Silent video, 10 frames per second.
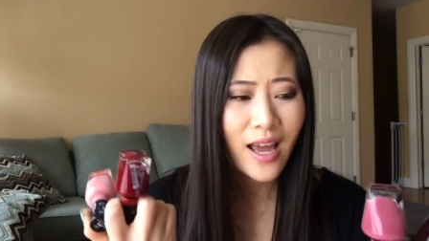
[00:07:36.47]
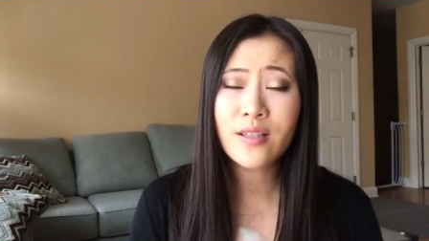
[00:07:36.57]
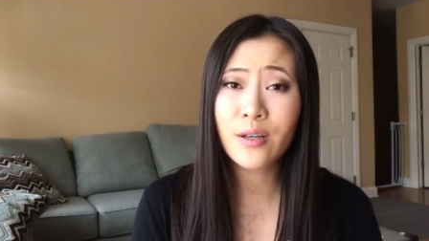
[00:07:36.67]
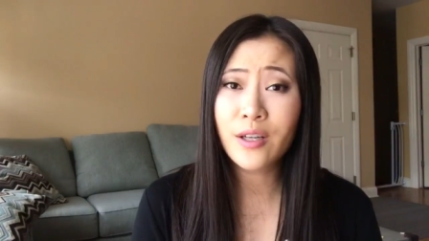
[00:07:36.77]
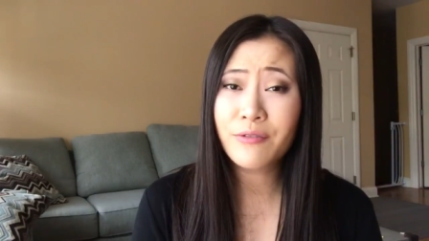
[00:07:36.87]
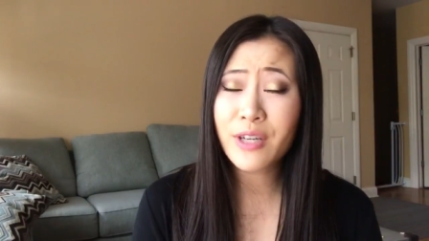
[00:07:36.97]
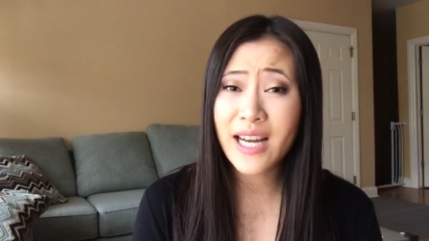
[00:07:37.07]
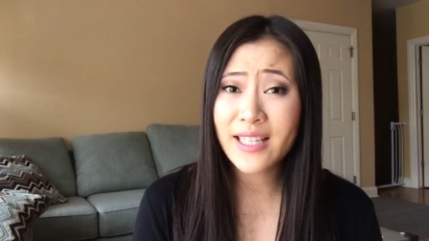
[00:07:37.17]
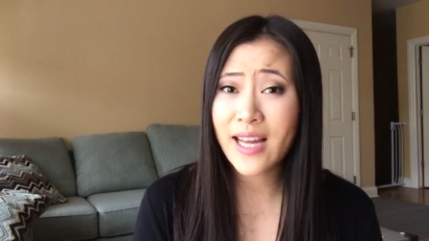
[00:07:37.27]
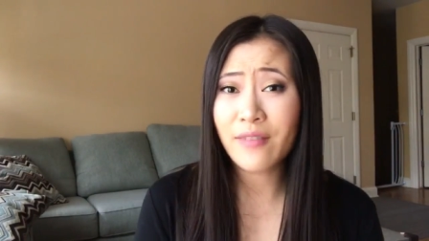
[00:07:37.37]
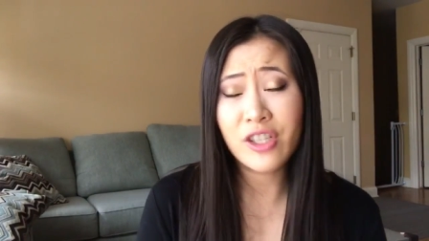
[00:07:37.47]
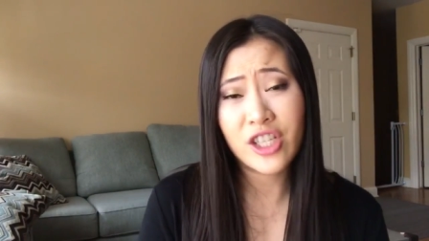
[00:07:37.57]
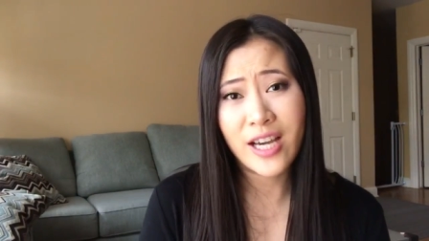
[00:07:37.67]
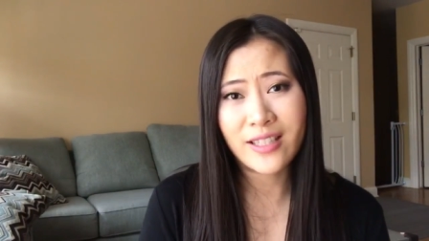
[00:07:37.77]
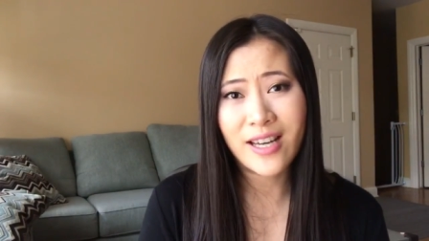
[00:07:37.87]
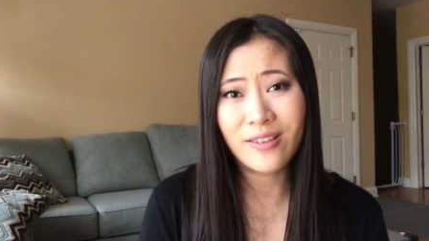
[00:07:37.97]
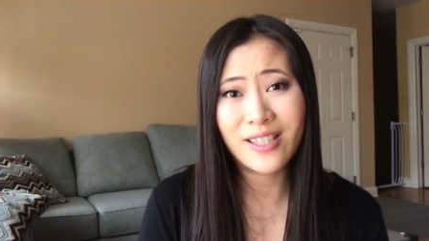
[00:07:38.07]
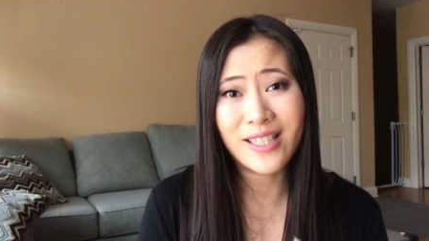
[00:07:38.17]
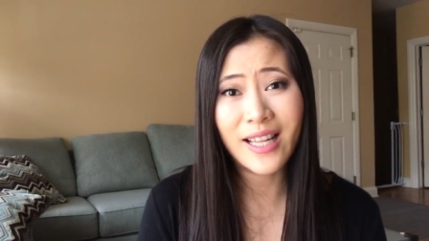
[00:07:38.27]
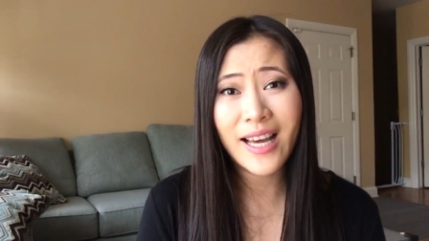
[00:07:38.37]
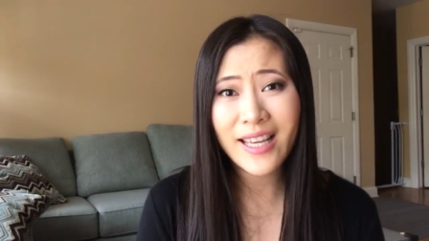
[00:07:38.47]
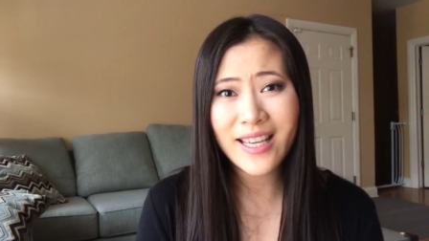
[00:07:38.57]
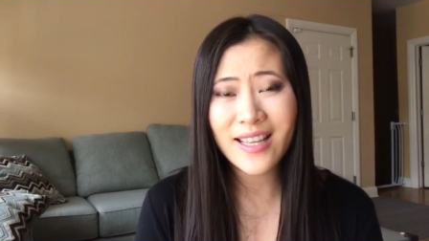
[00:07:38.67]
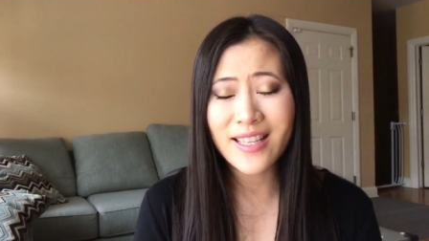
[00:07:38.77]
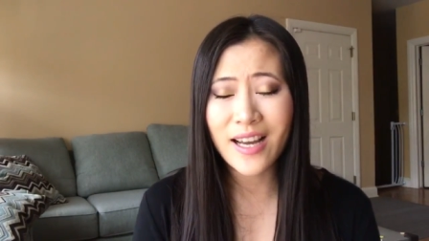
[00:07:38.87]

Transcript: so if you guys haven't checked out this line yet